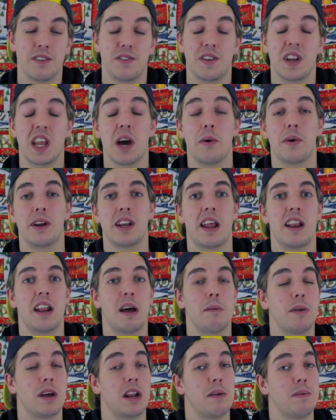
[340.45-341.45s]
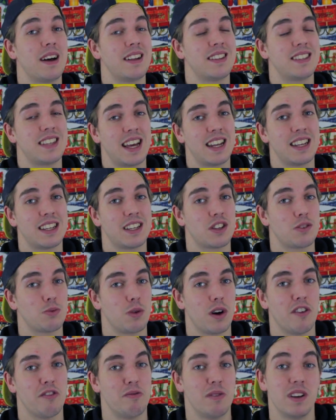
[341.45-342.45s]
the video would end up being about 10 to
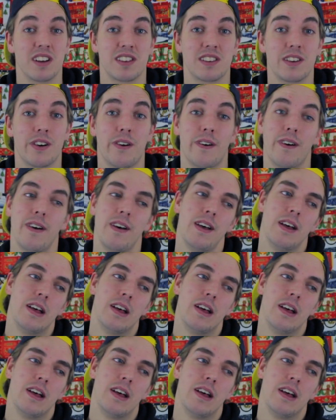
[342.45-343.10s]
12 minutes long.